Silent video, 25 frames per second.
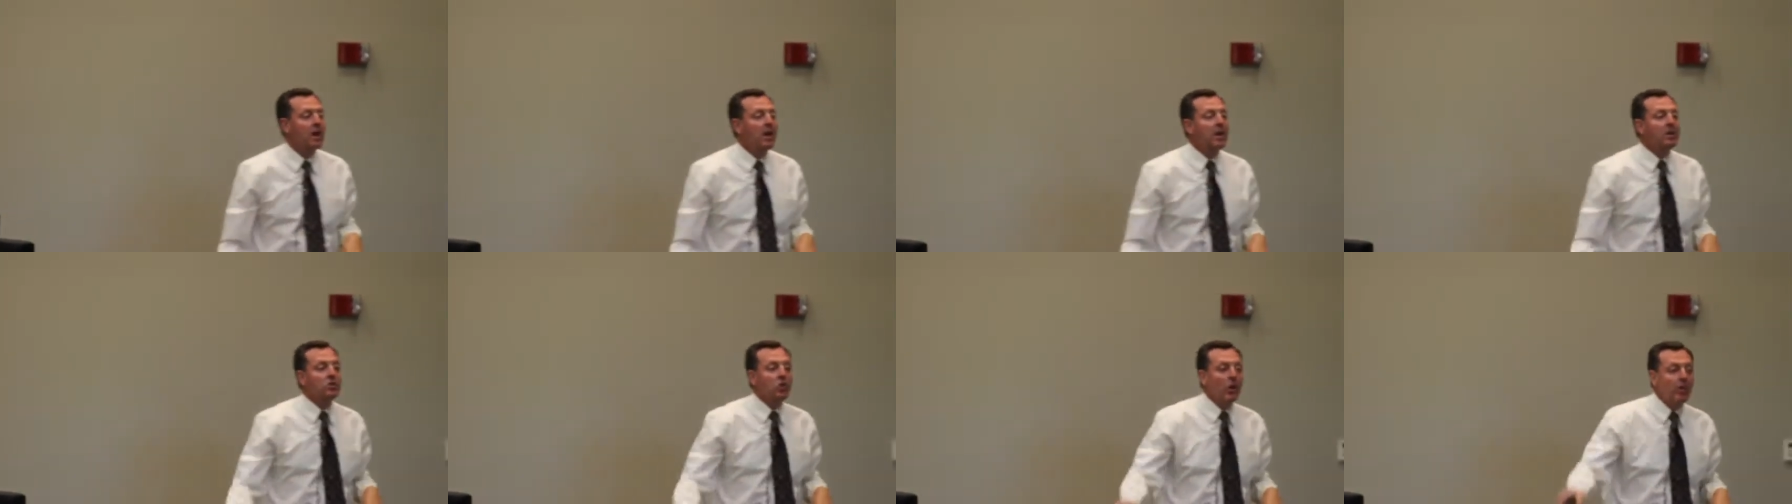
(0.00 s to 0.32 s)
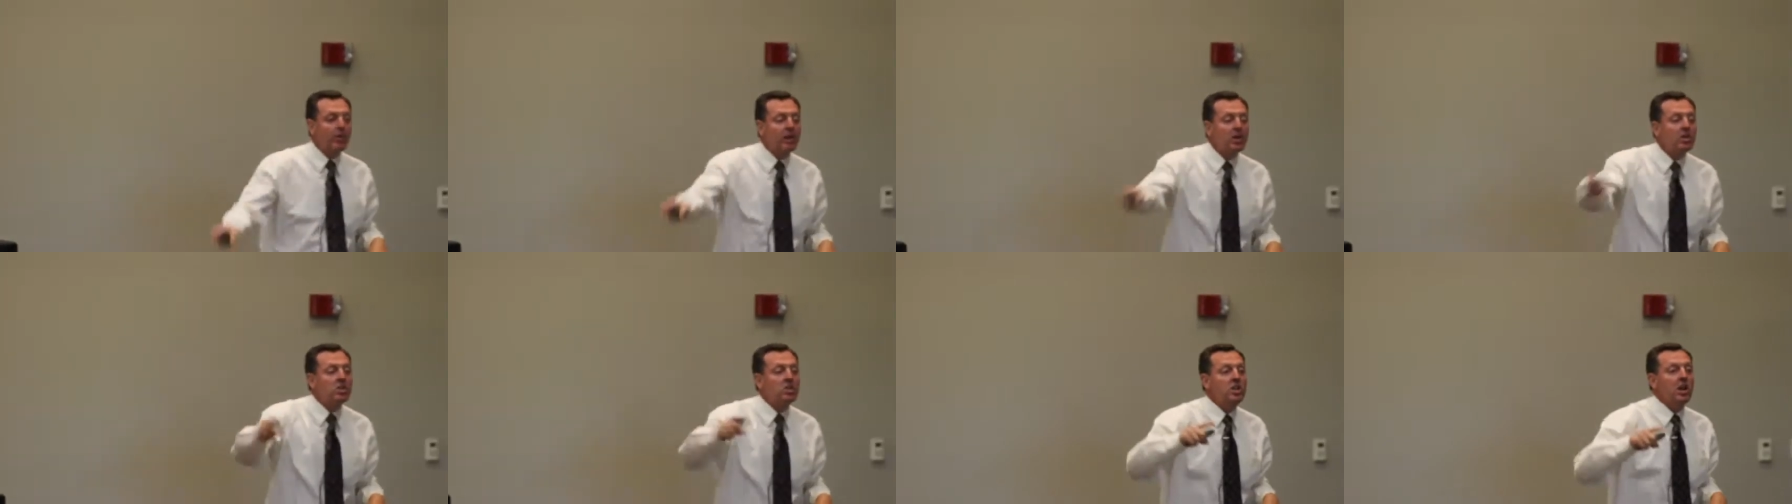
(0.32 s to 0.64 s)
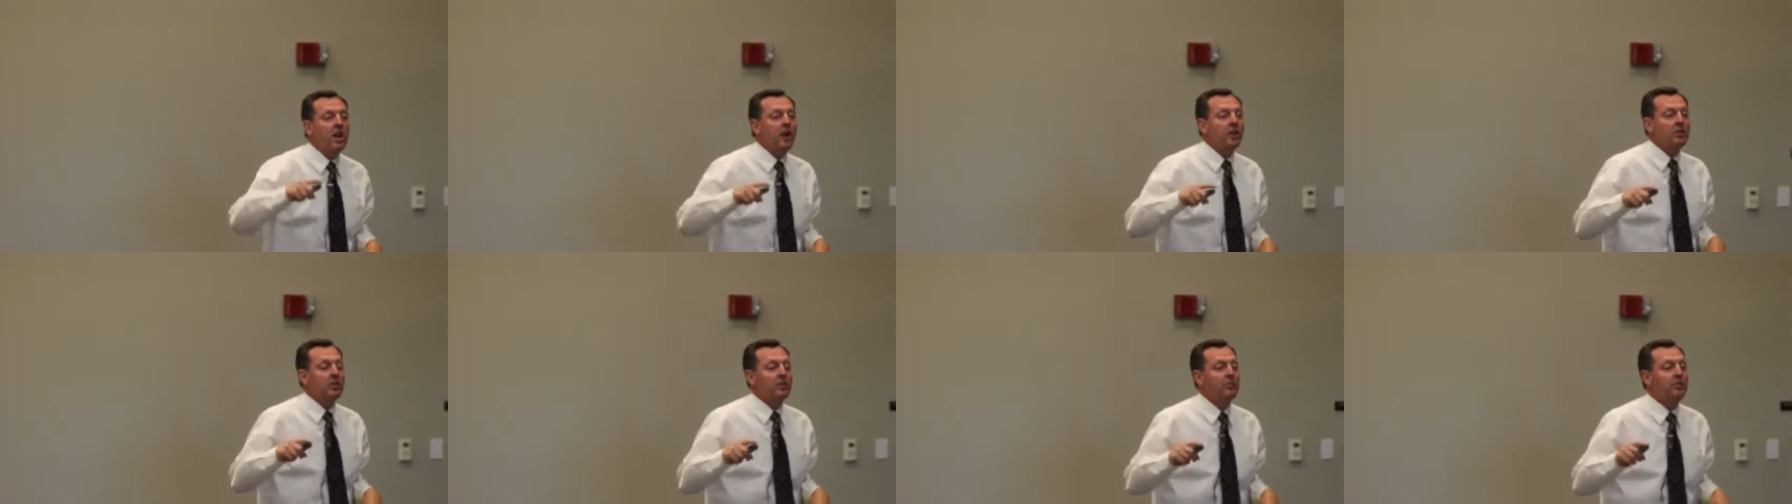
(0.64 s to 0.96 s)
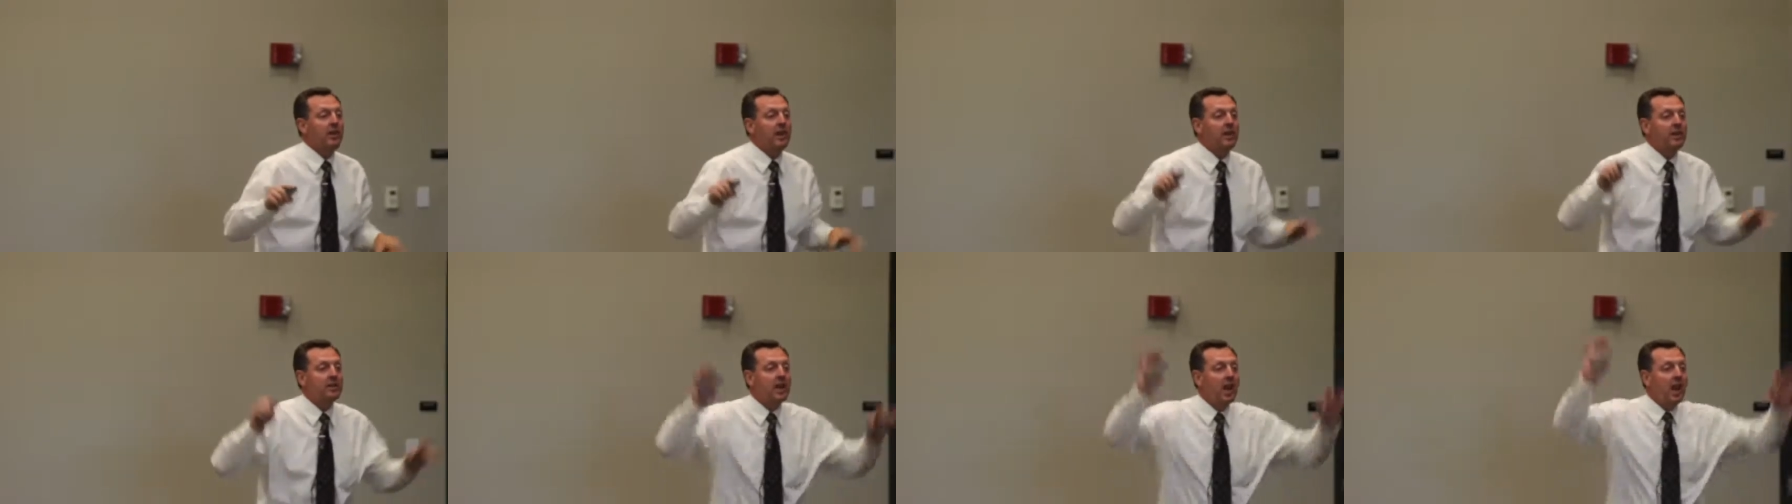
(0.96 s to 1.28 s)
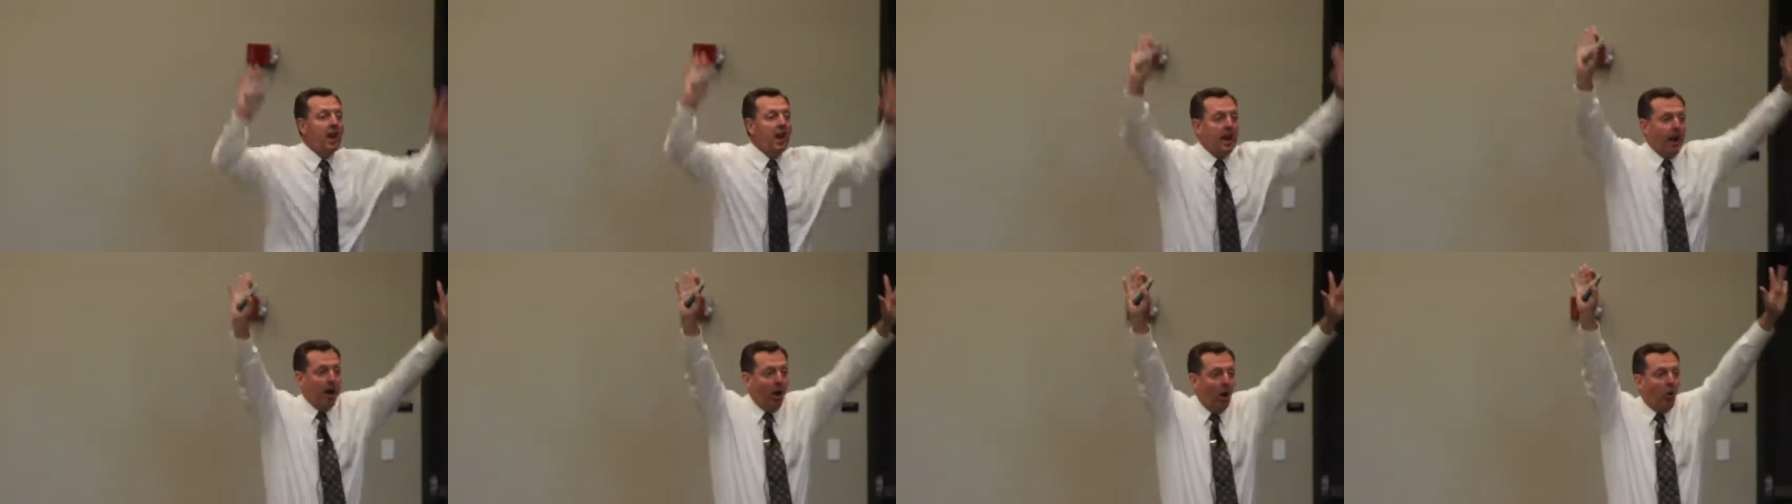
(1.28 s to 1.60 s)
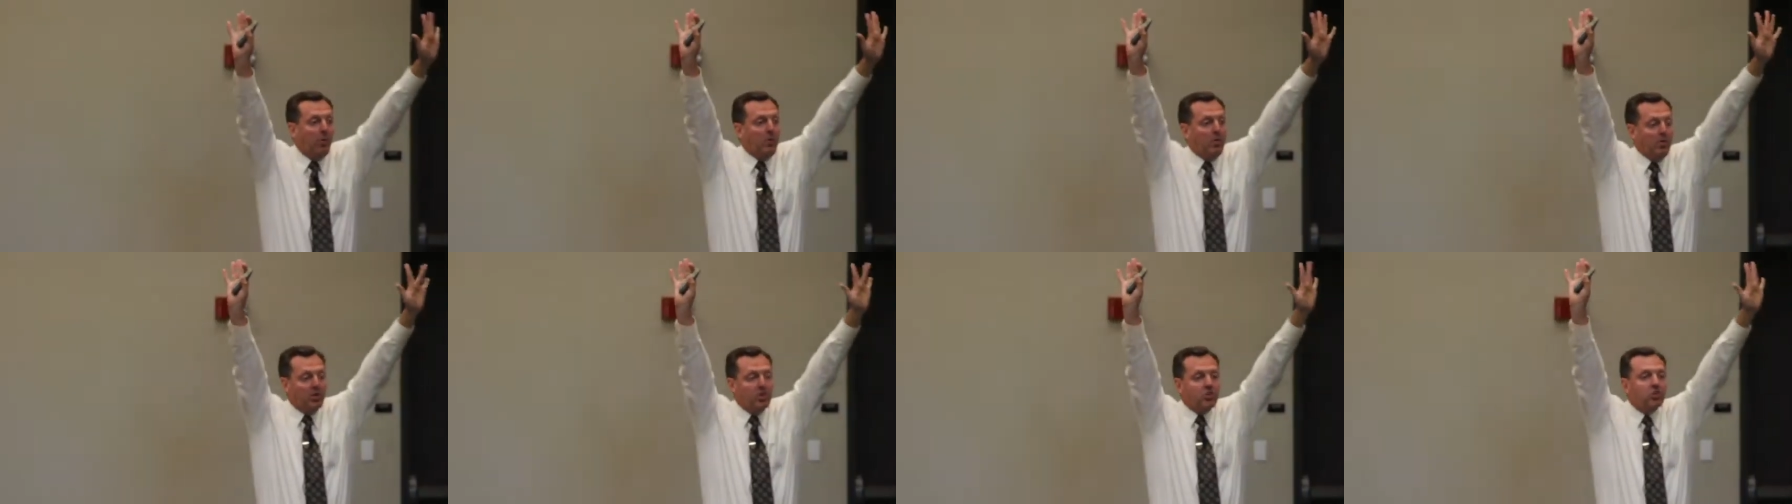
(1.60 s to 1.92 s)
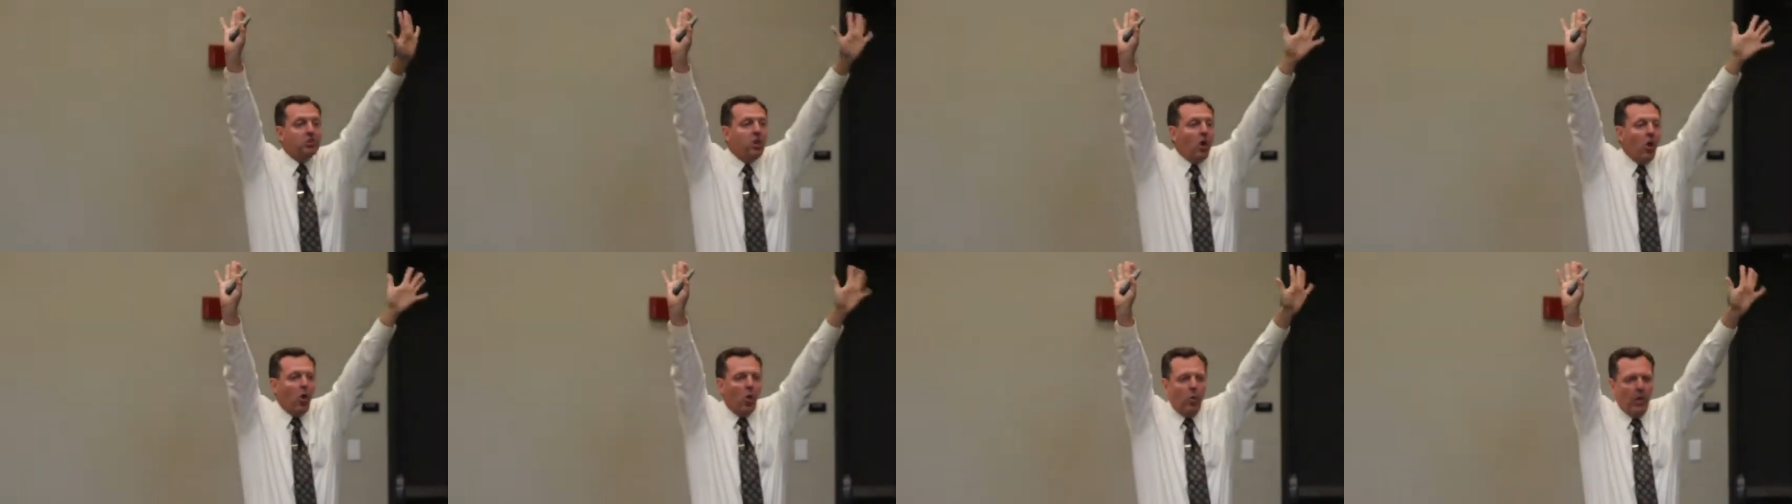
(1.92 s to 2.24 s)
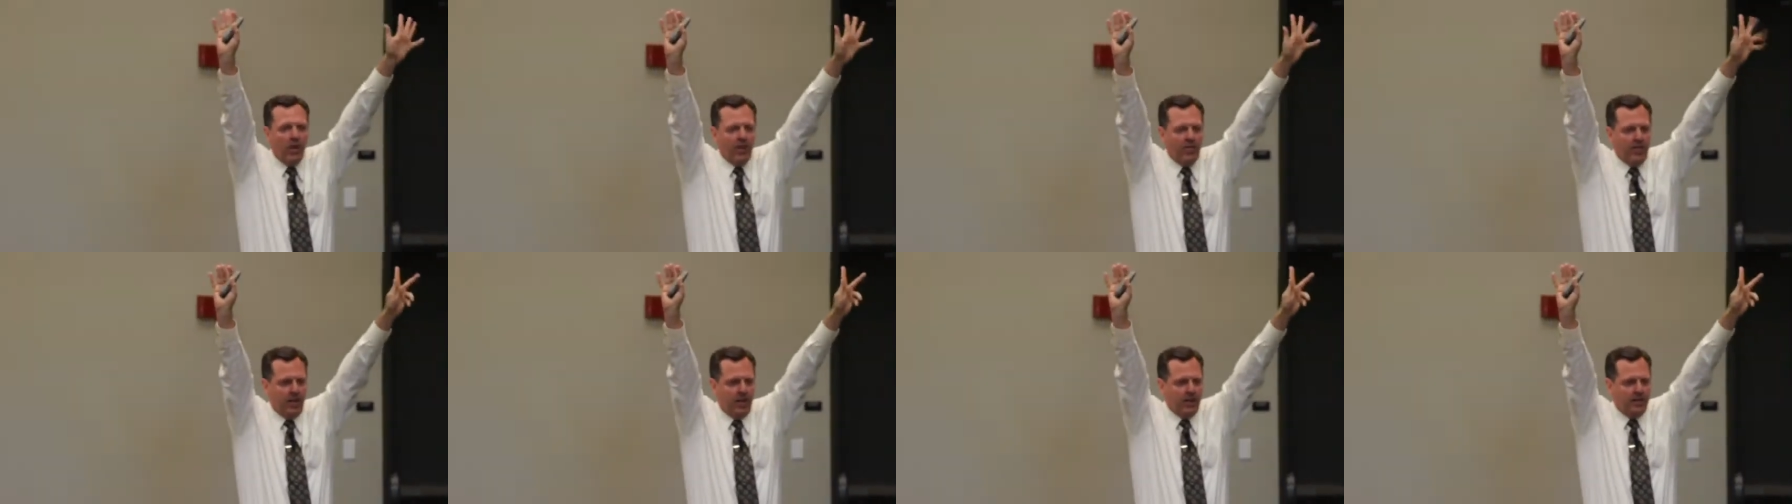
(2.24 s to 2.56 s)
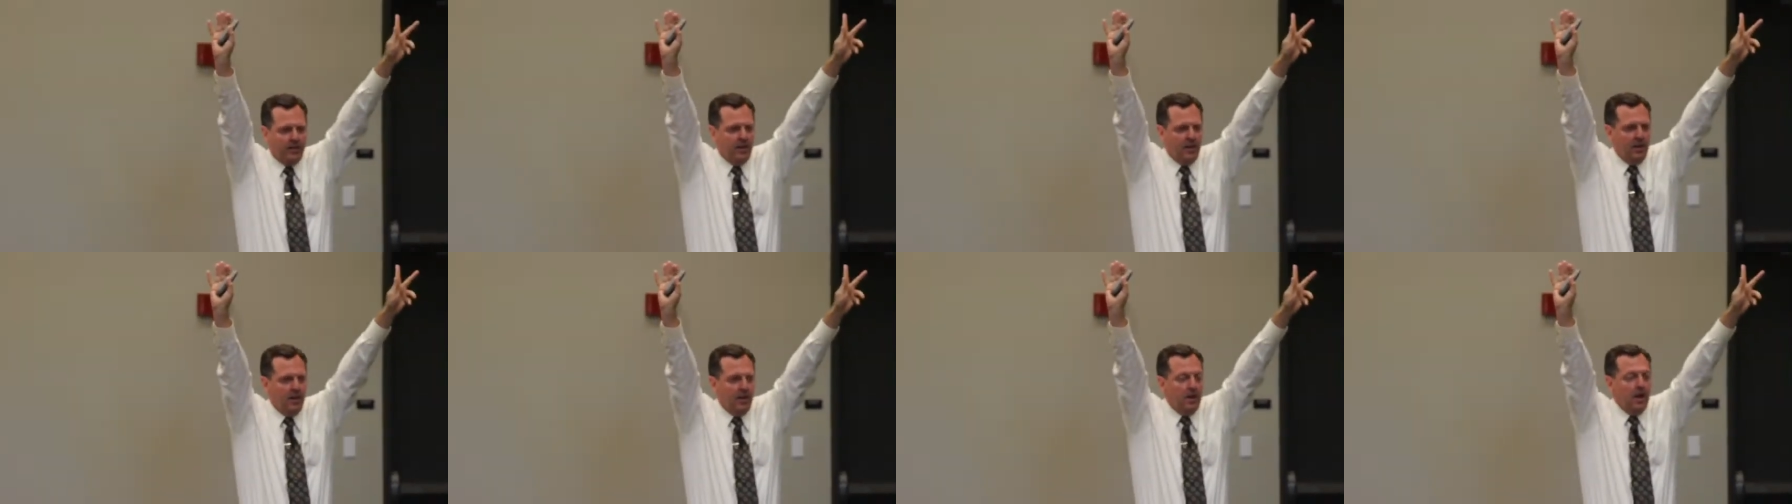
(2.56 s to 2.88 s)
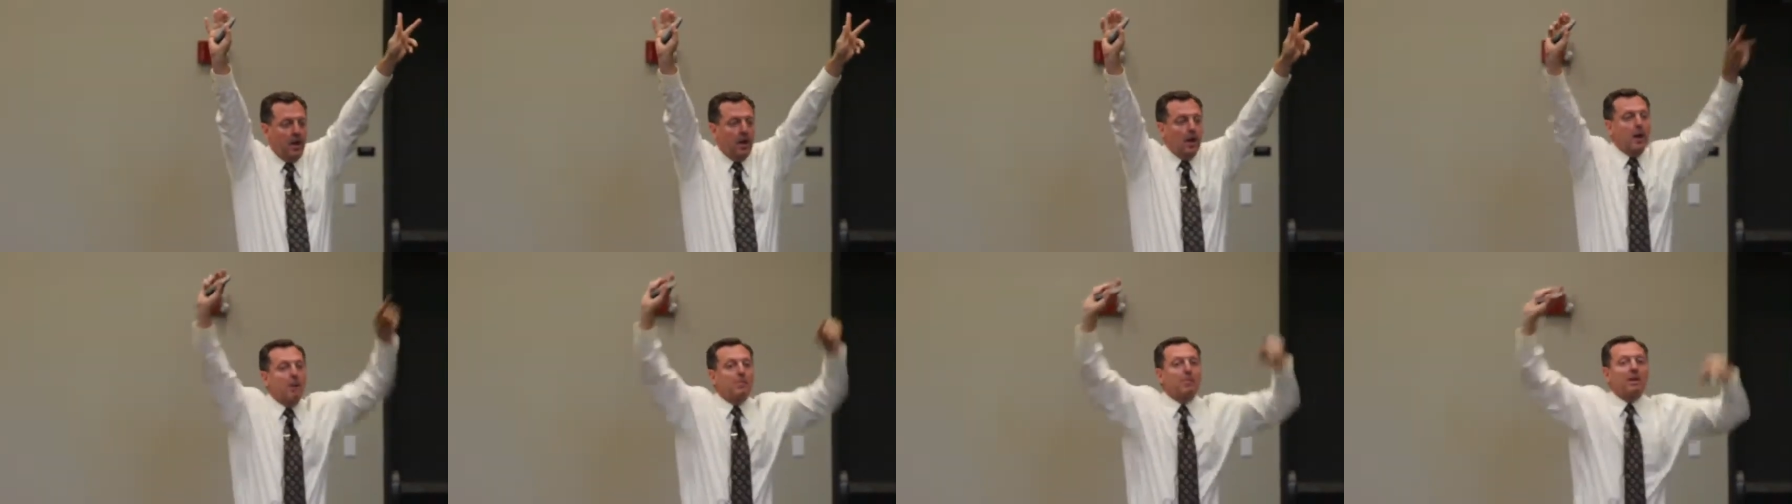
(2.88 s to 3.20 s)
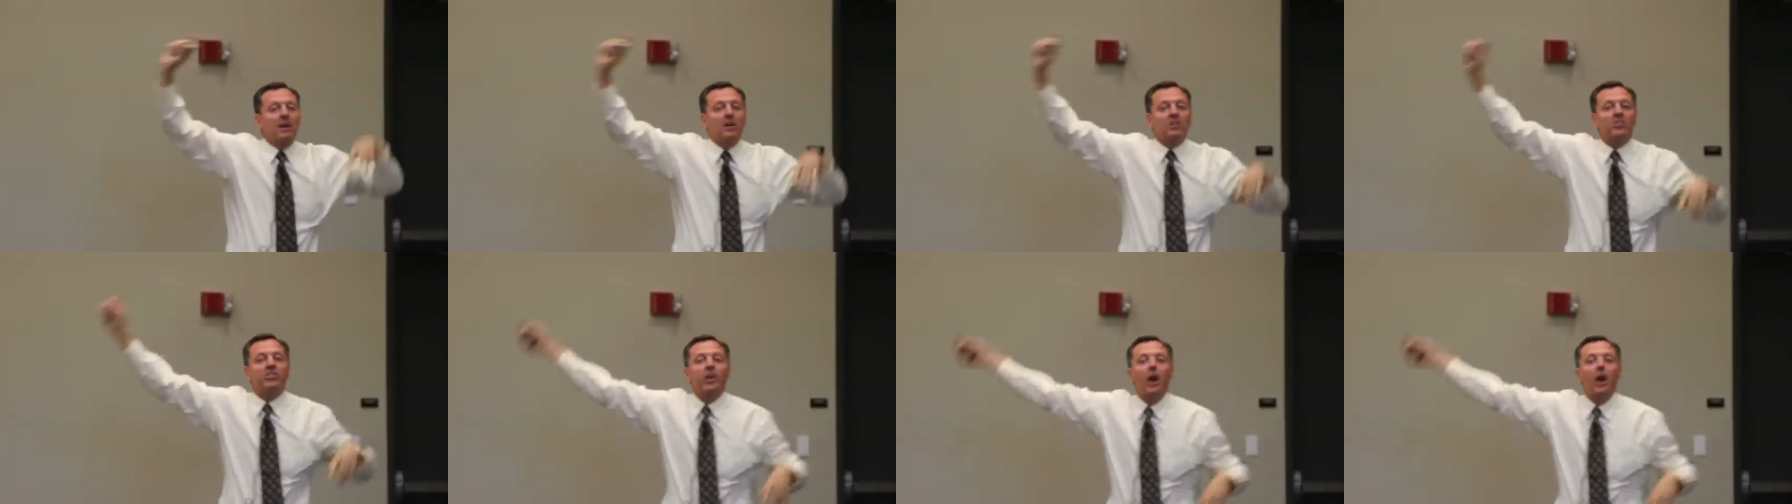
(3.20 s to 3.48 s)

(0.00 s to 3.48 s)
So I'm going to share some things, and I hope you just go with it. Because the